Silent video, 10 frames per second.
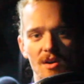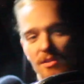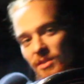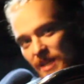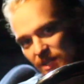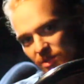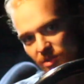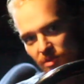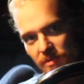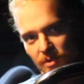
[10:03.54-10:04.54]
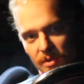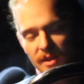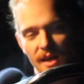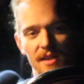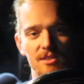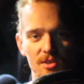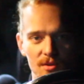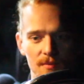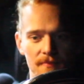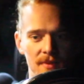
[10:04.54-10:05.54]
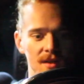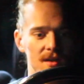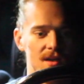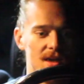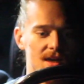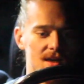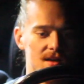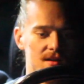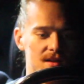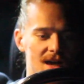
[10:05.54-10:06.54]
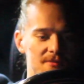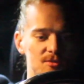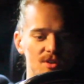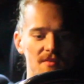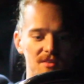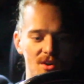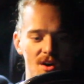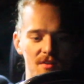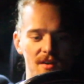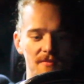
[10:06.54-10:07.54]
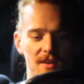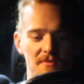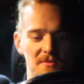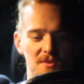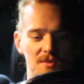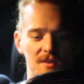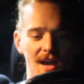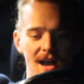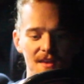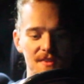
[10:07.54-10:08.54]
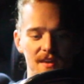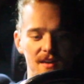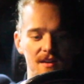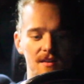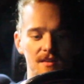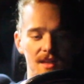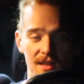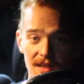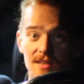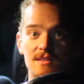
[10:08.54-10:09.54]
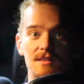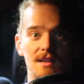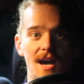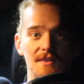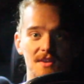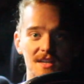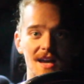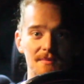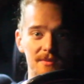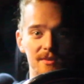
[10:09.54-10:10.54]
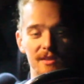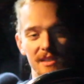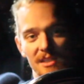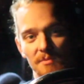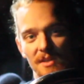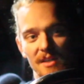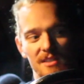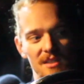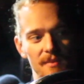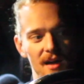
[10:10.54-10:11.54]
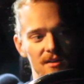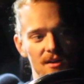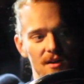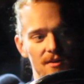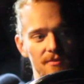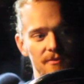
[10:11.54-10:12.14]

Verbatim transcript: or stage two if you're doing that tune. And after driving the car around for the afternoon, I think it is. I think it absolutely is because the amount of